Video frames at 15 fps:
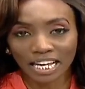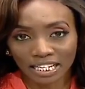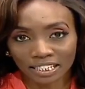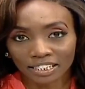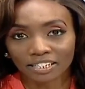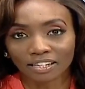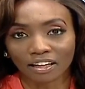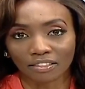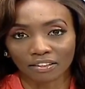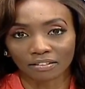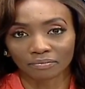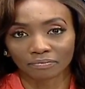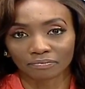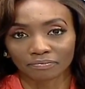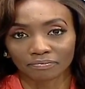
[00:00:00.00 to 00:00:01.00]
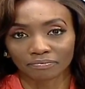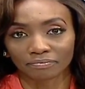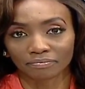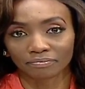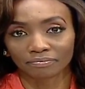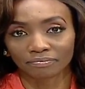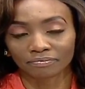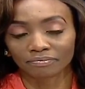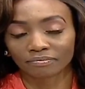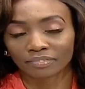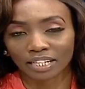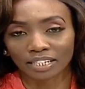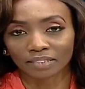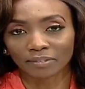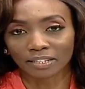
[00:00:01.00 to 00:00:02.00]
and another.
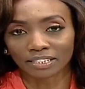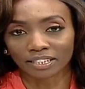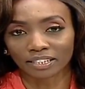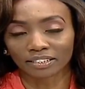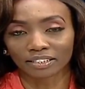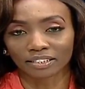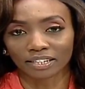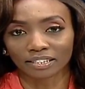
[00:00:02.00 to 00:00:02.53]
That's my take